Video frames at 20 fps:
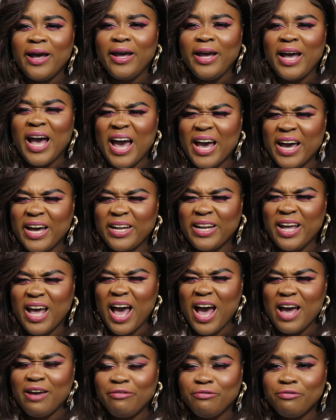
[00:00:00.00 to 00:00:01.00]

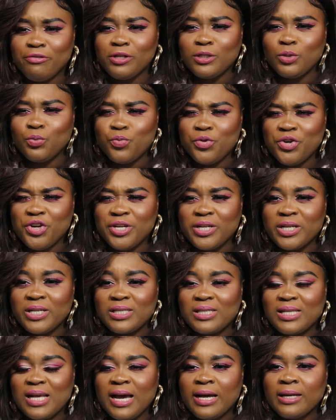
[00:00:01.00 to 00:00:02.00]
I felt weird
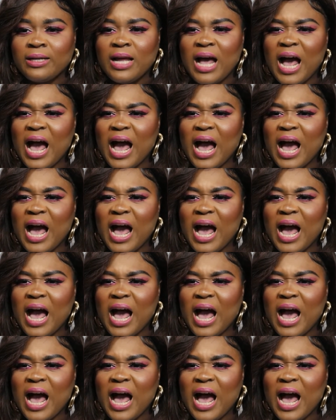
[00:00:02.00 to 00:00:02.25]
inside.